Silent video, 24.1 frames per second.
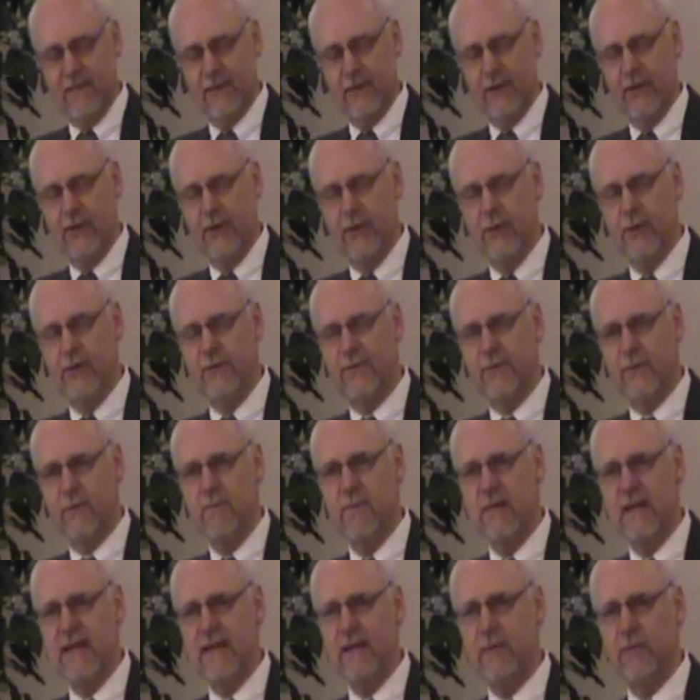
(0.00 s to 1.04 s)
For you,
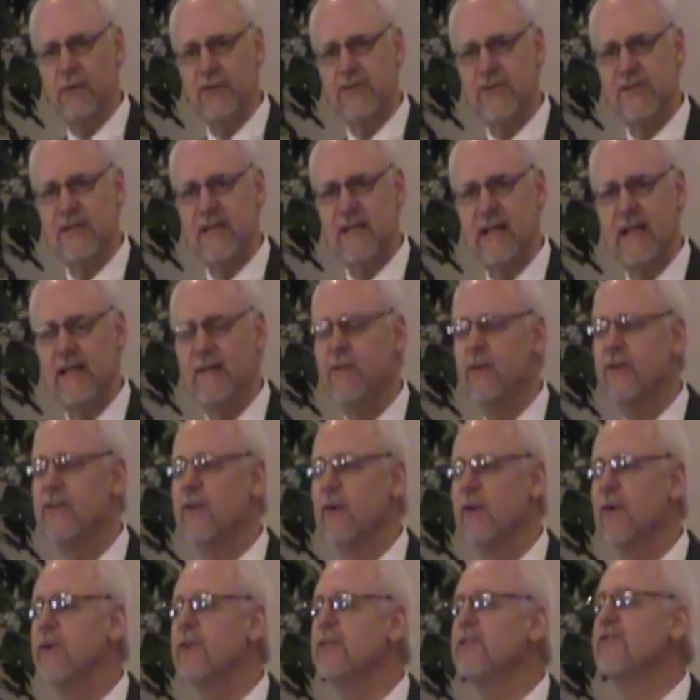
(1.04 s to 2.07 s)
for me, we're seeing
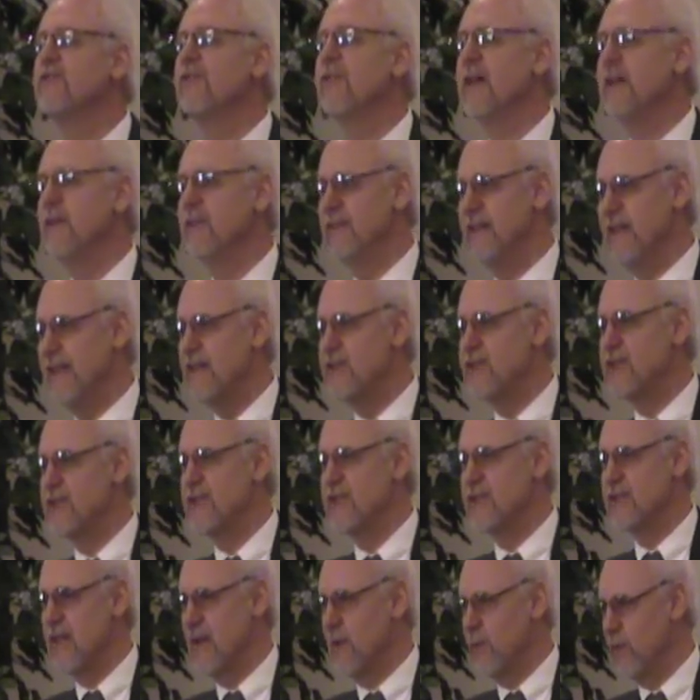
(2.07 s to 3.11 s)
that those
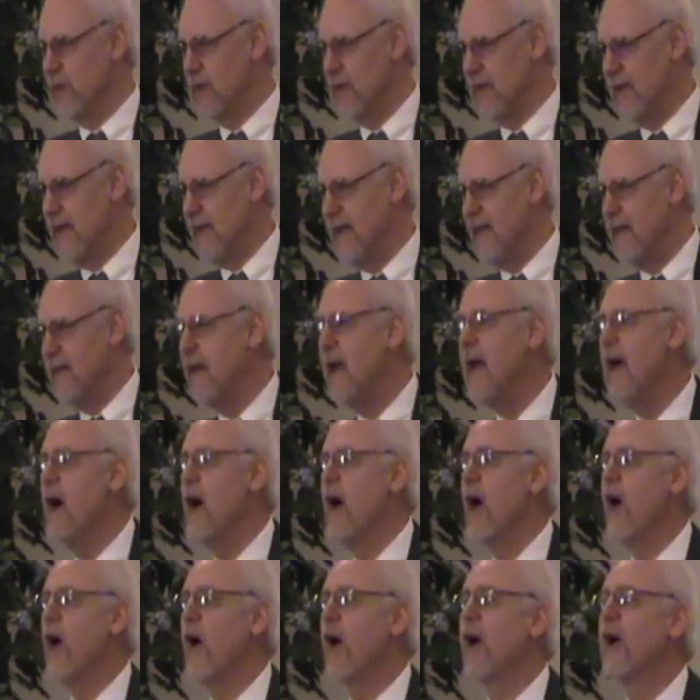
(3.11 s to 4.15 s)
foundations that were laid
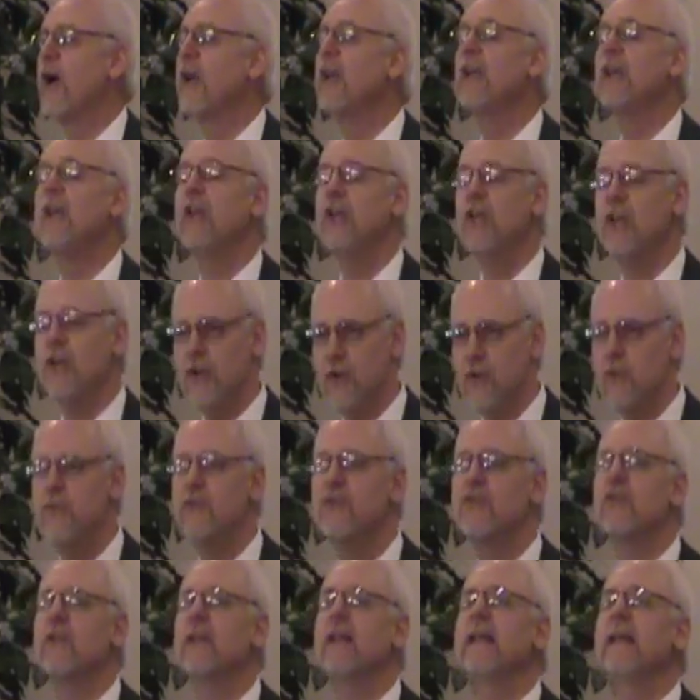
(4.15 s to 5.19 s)
are
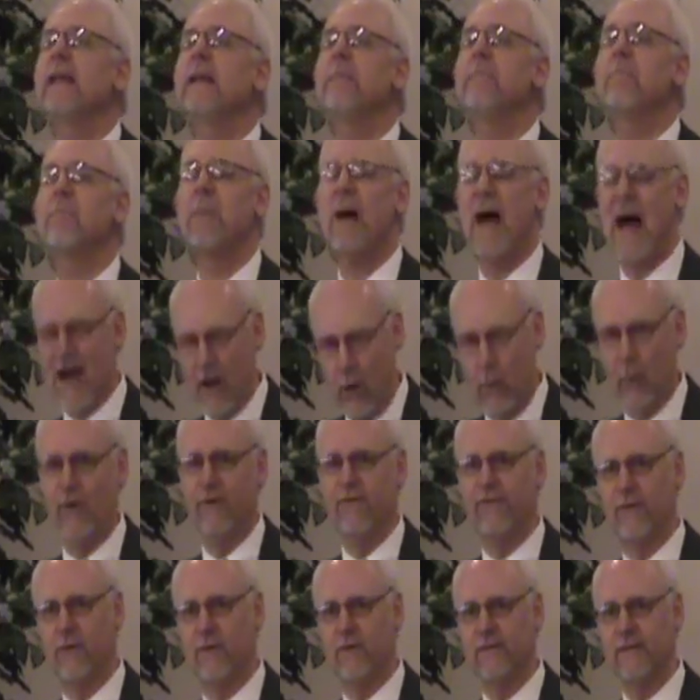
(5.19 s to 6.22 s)
hugely
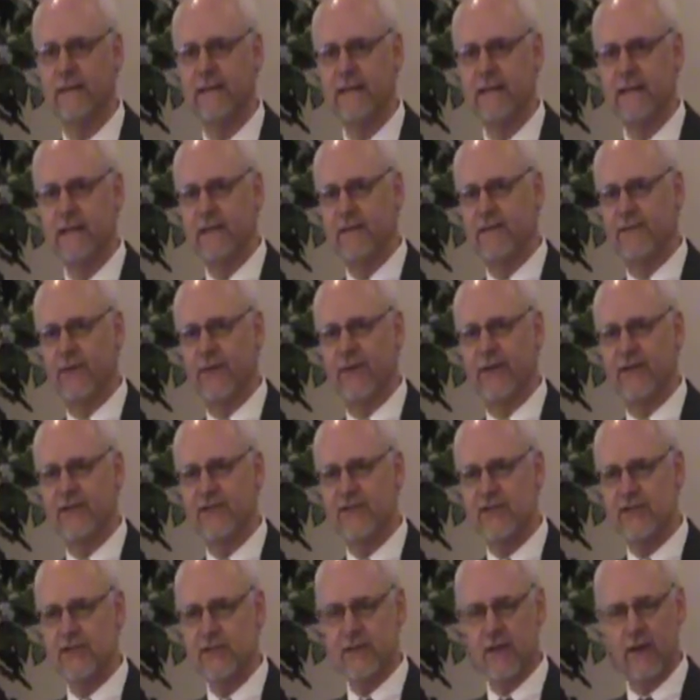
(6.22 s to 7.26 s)
powerful. For
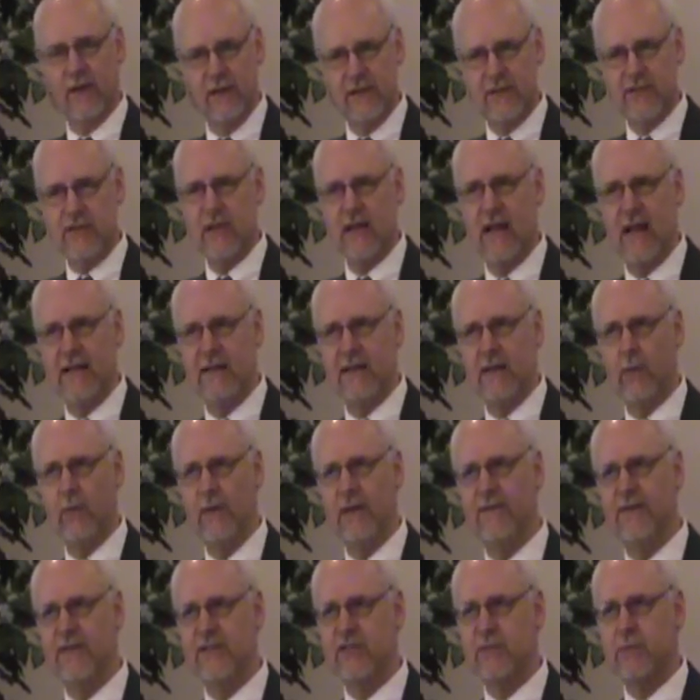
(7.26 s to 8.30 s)
this onslaught that
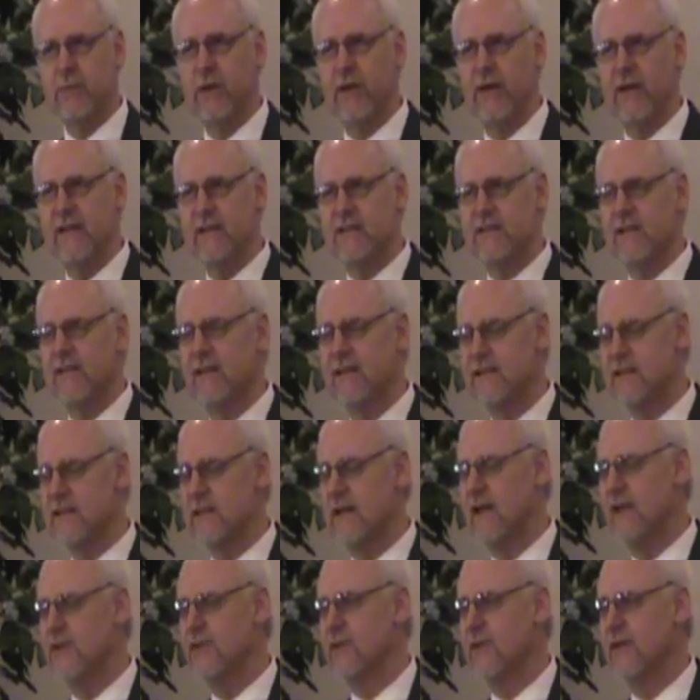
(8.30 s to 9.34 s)
we've experienced in
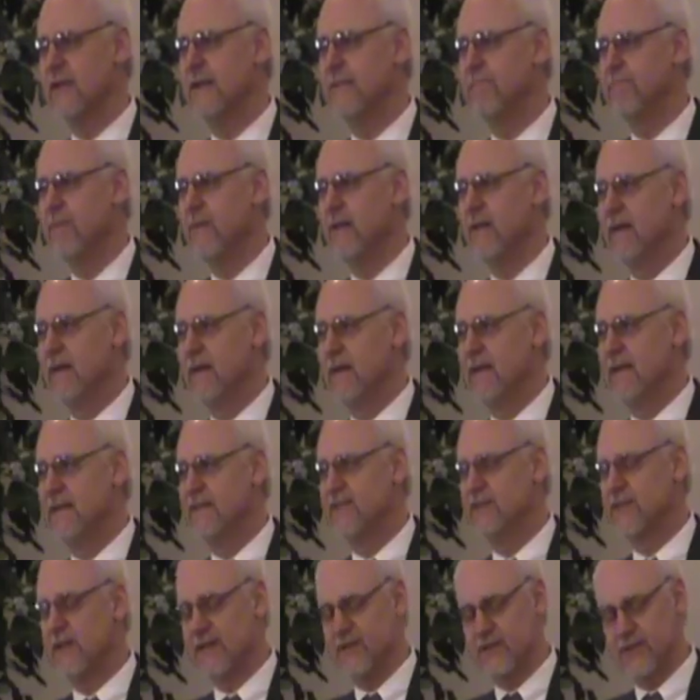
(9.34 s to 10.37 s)
this country
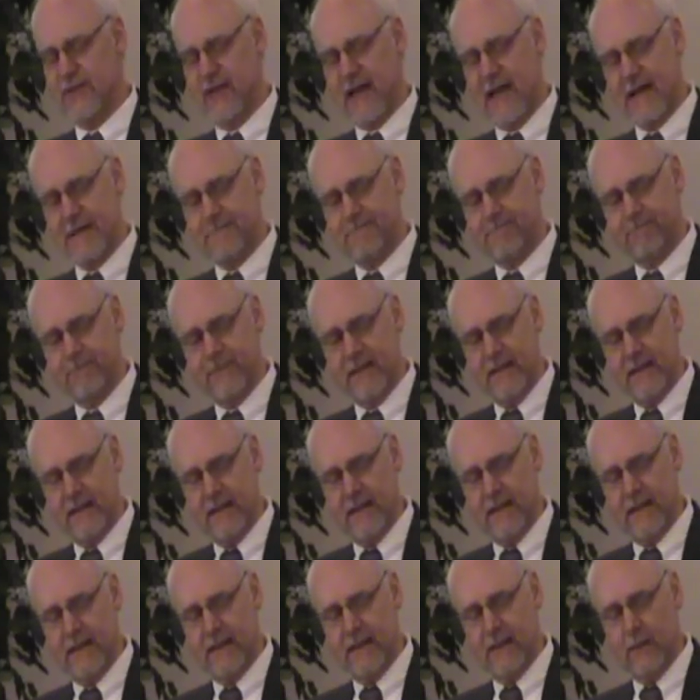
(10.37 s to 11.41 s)
is such that
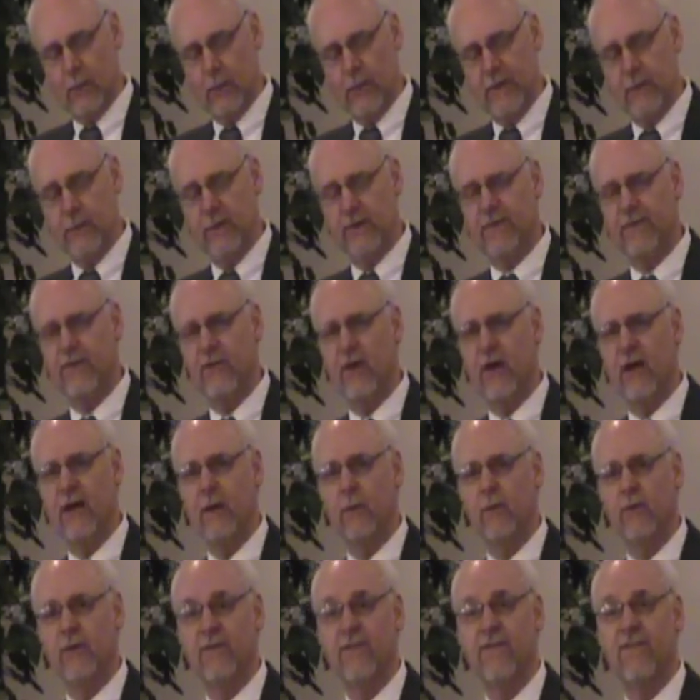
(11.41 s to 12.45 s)
uh, we would have
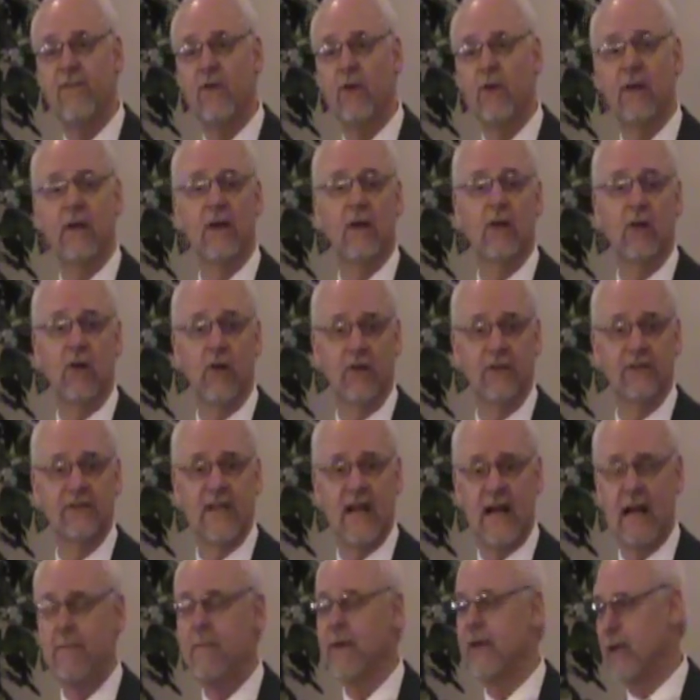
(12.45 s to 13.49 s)
thought it would have fallen a long
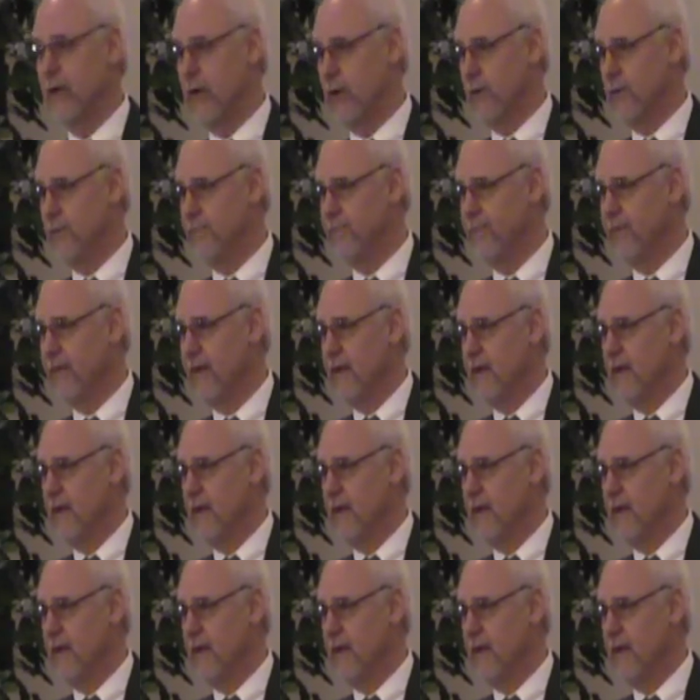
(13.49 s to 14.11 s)
time ago.